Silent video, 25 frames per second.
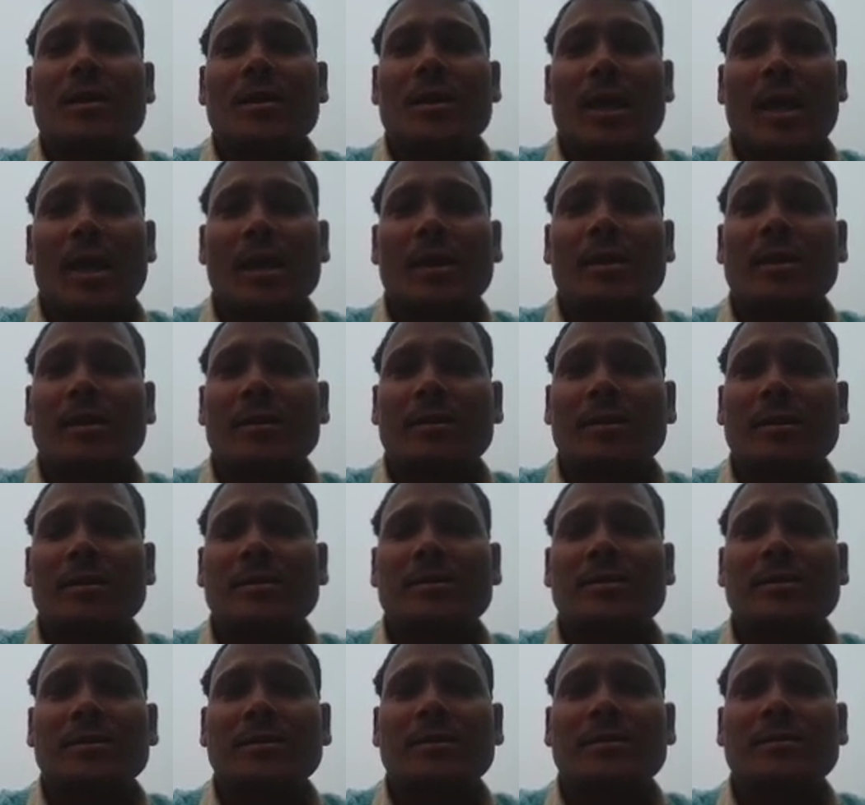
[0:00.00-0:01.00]

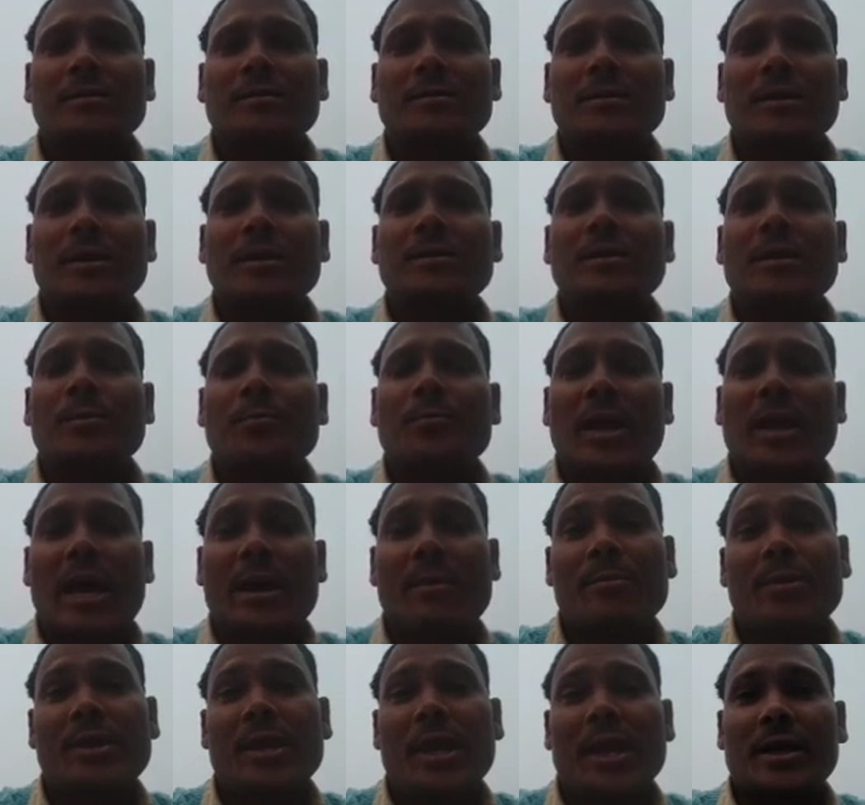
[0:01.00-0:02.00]
Agriculture is a
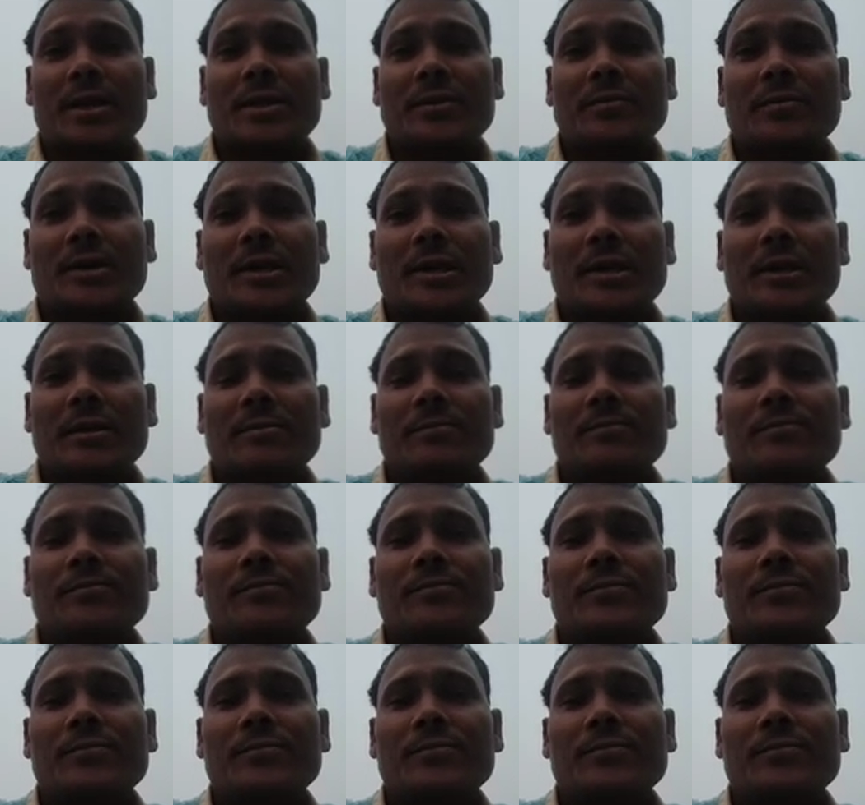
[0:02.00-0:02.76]
primary activity.